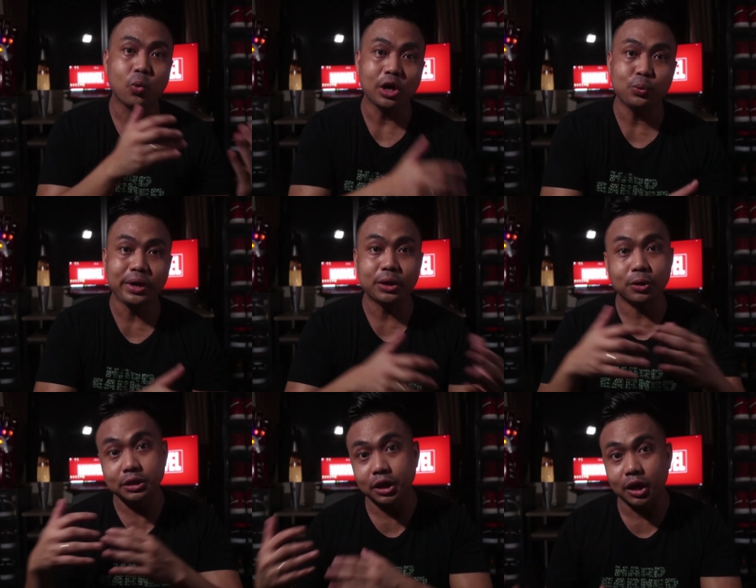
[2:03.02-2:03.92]
one way
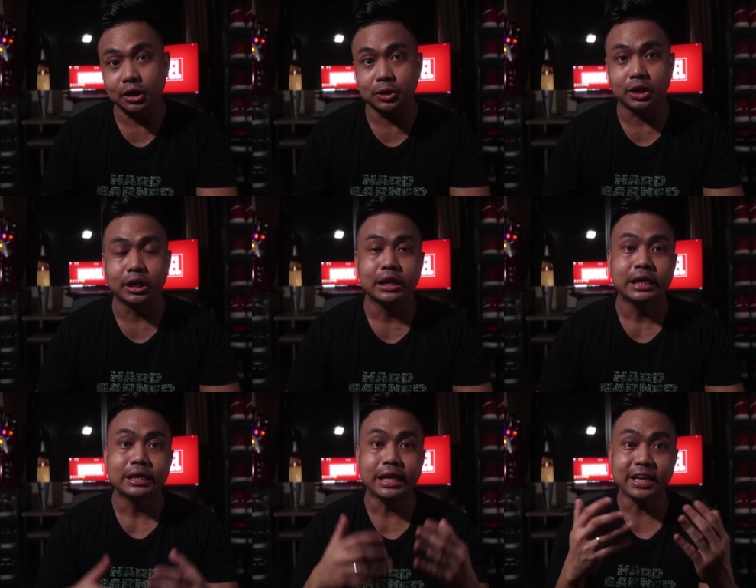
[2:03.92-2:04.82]
or the other,
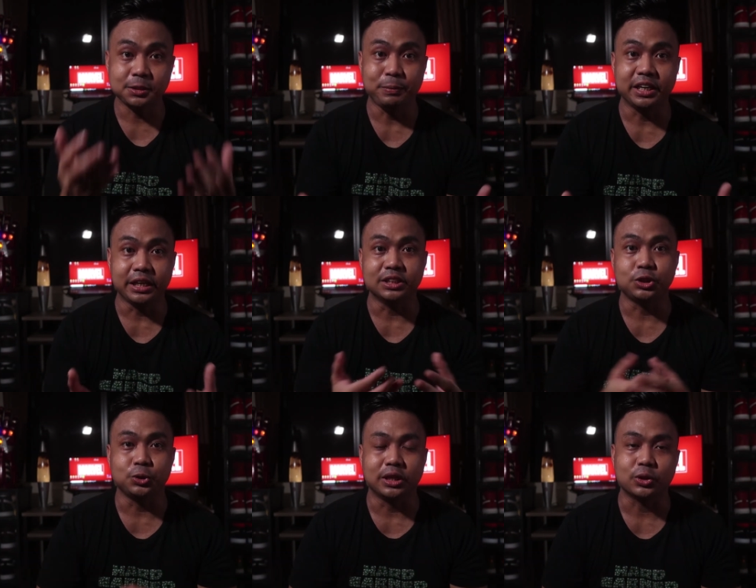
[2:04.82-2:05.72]

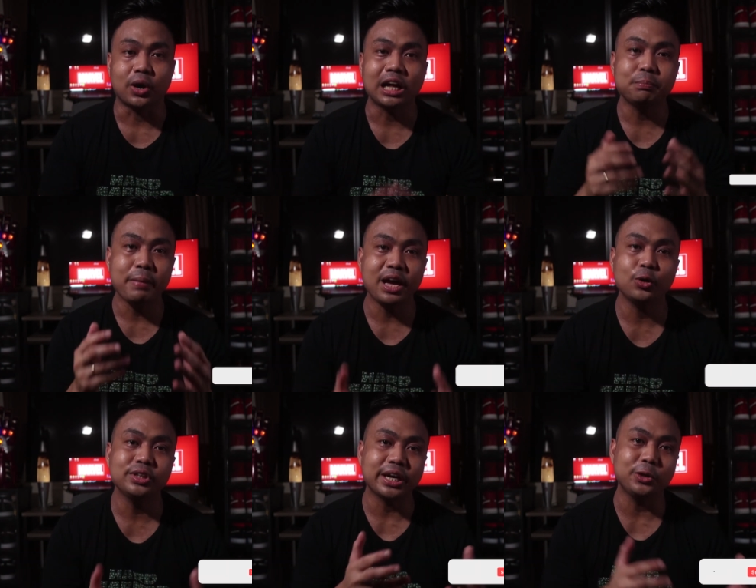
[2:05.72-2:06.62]
na-experience nyo na to. At
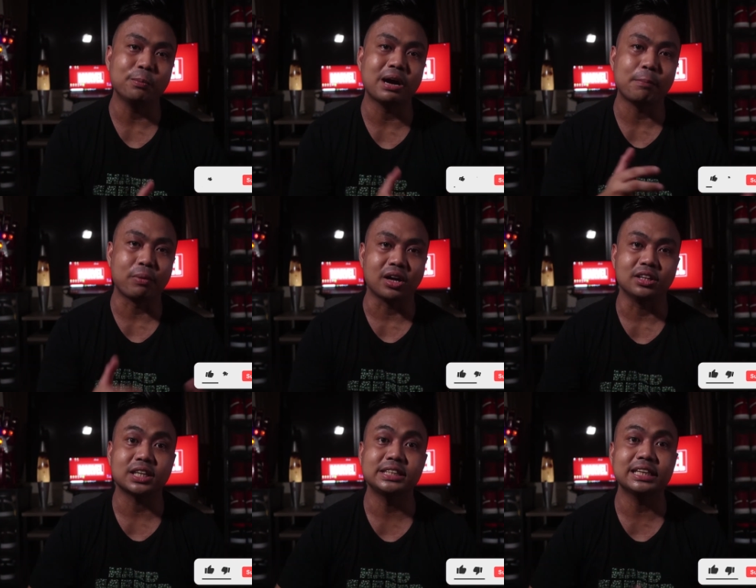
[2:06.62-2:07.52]
meron kayong mga
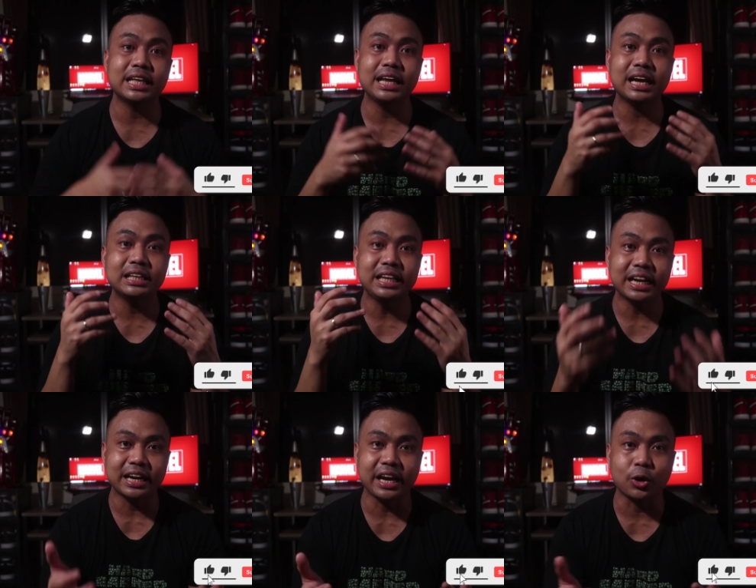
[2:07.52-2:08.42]
products na talagang
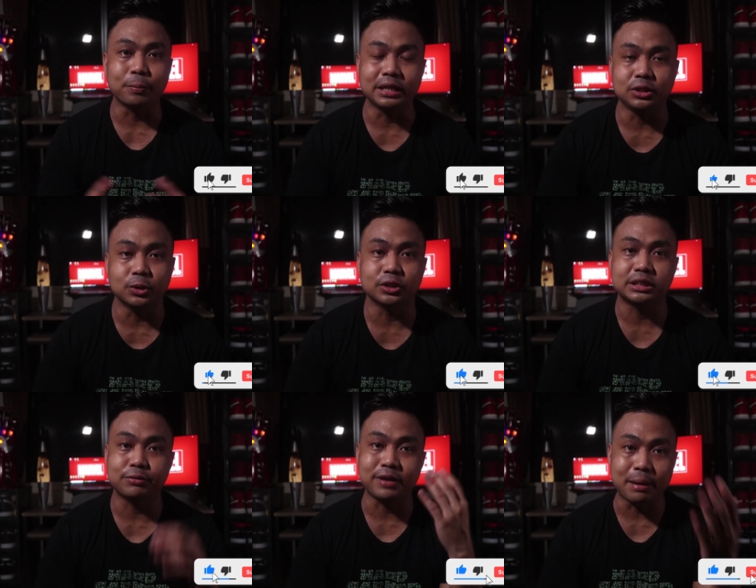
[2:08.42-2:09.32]
nire-recommend nyo
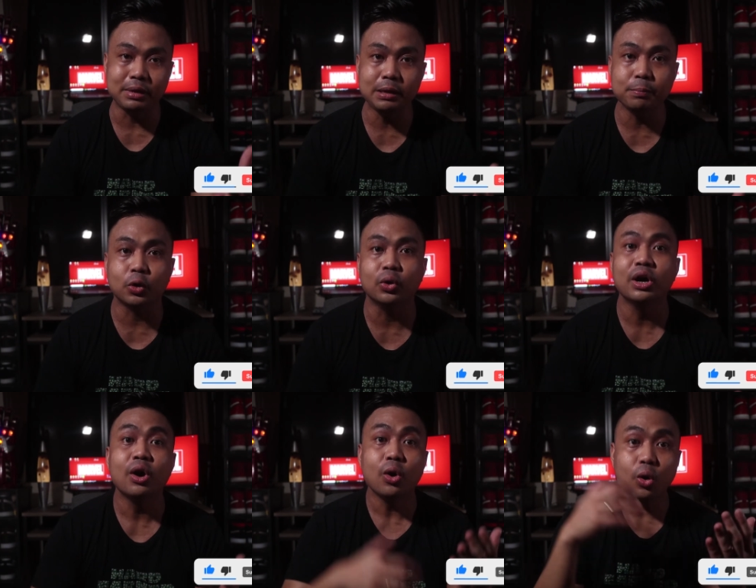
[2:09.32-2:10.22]
sa family mo
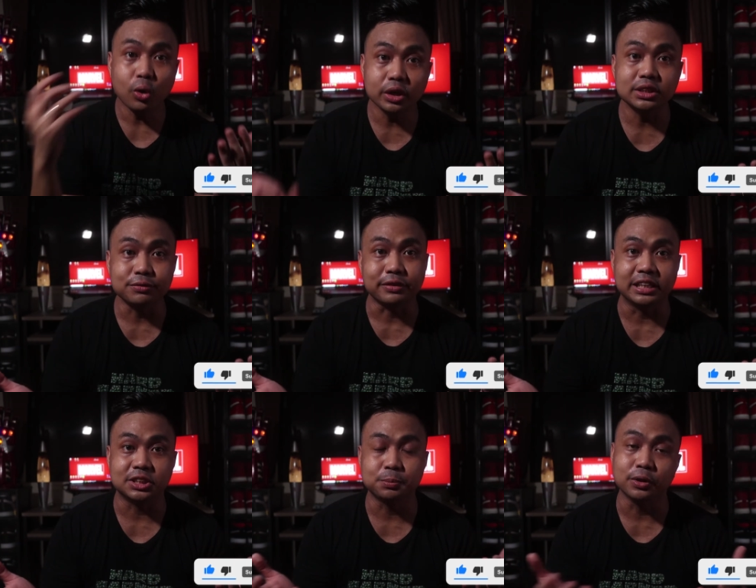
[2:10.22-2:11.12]
or sa
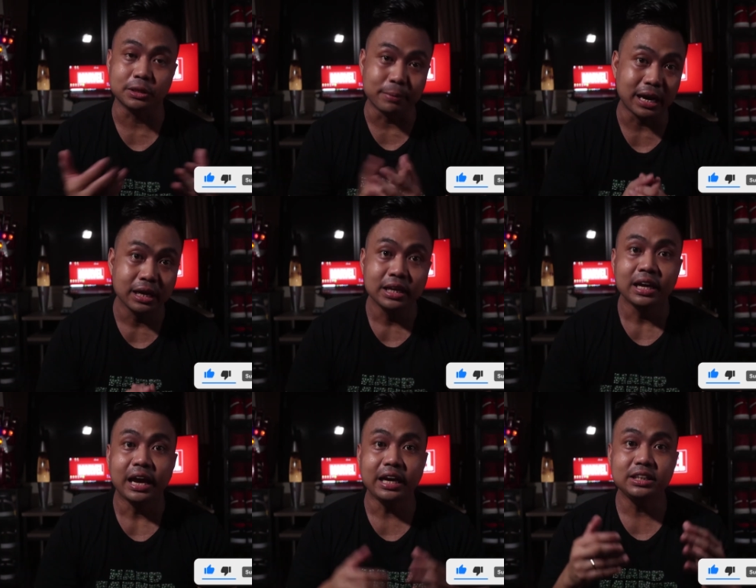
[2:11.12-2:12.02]
friends mo, di ba?
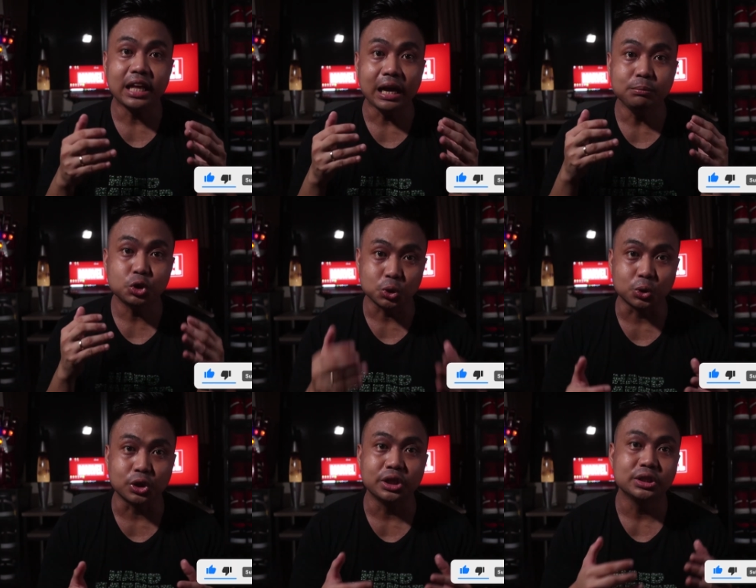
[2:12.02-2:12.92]
And I'm
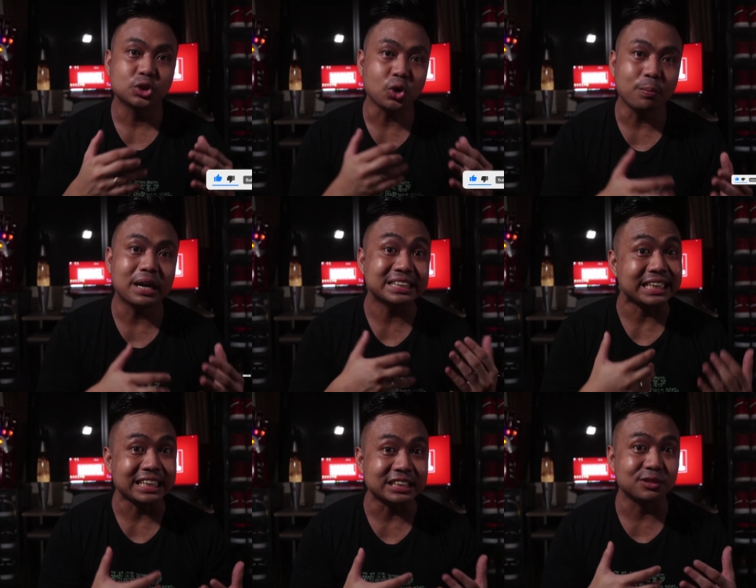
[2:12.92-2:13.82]
sure, sobrang
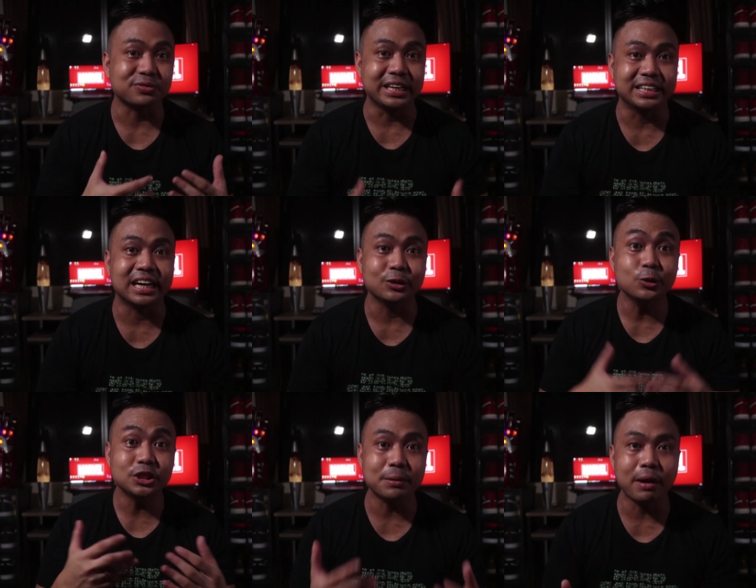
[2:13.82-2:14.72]
satisfied ka
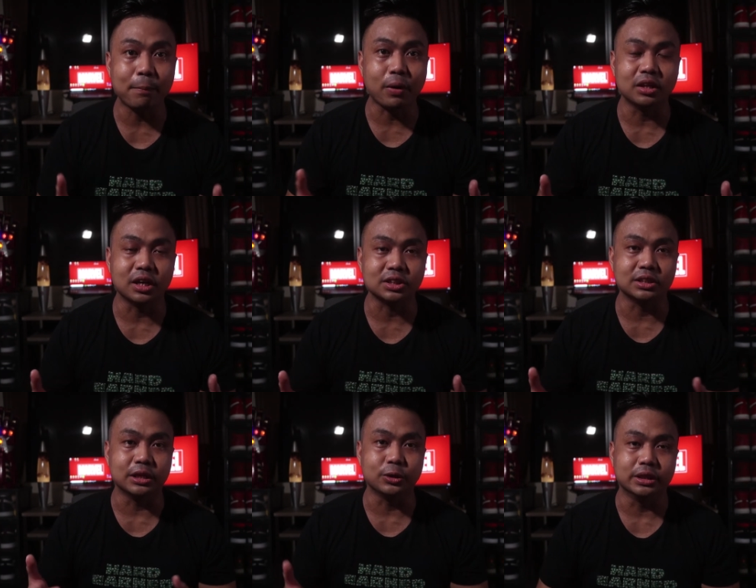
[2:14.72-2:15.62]
dun sa mga products
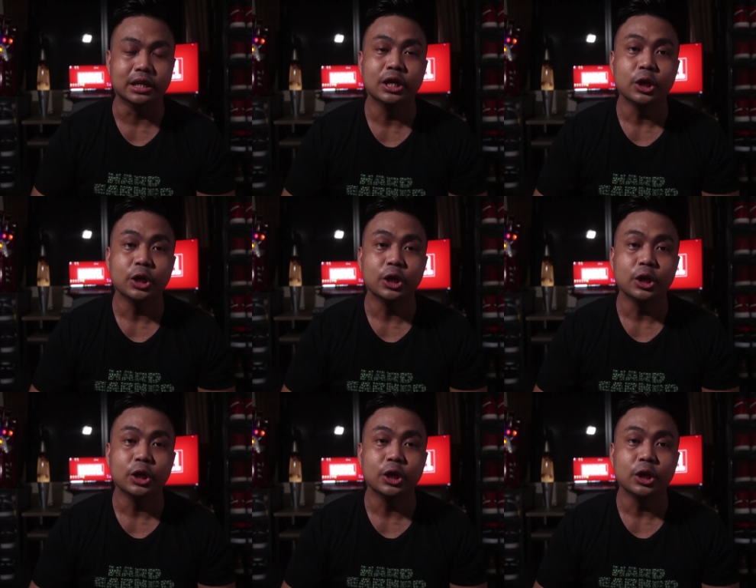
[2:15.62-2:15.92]
na yun.